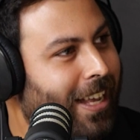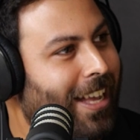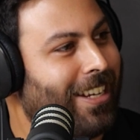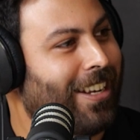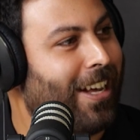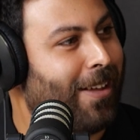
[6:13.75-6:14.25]

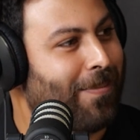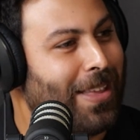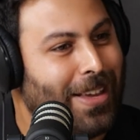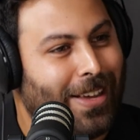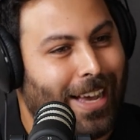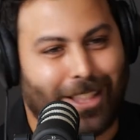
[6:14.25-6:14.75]
and
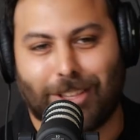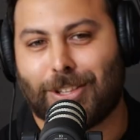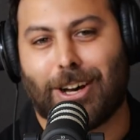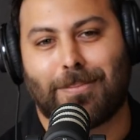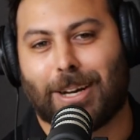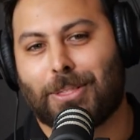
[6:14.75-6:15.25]
at the
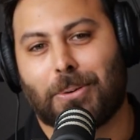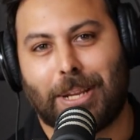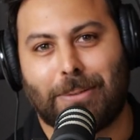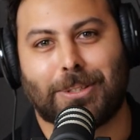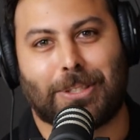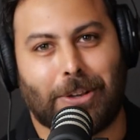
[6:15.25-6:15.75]
time I thought
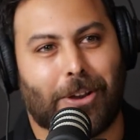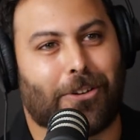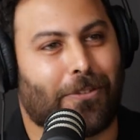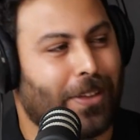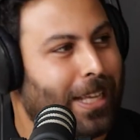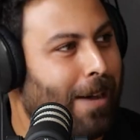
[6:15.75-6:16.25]
he was the
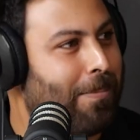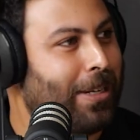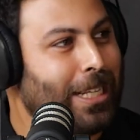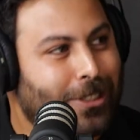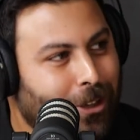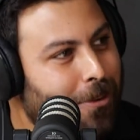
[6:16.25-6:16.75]
owner of the
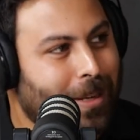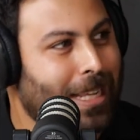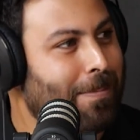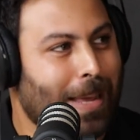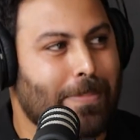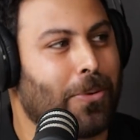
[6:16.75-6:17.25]
company. So
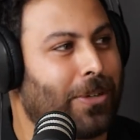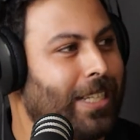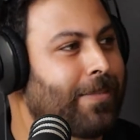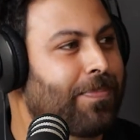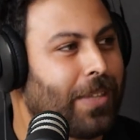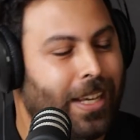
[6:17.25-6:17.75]
many people
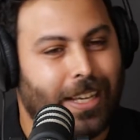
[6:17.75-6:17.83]
did.